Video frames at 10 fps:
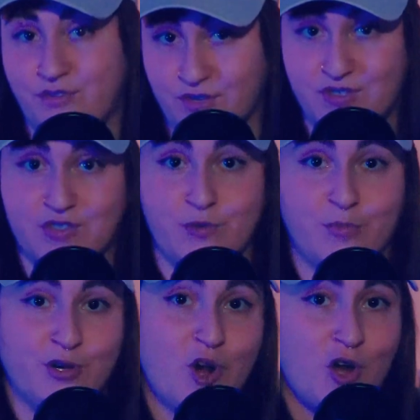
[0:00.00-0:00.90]
the
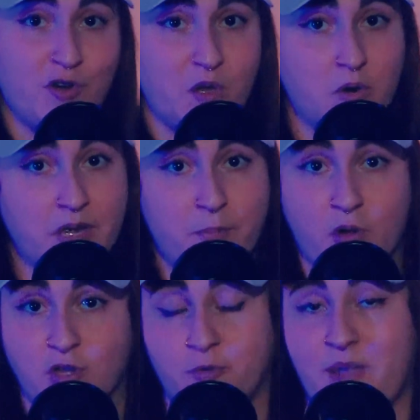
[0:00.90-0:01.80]
supercardioid
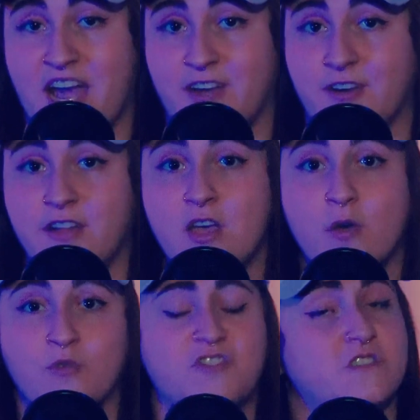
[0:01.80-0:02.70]
polar pattern,
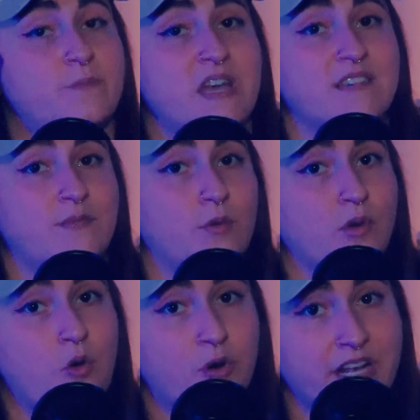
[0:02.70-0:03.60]
which is best for
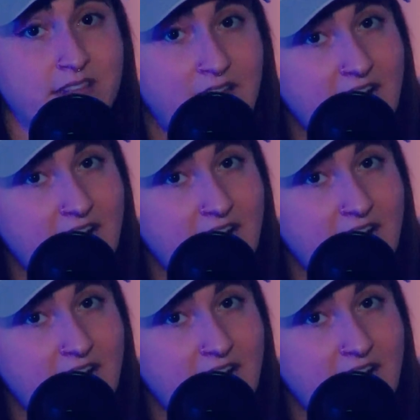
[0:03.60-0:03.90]
recording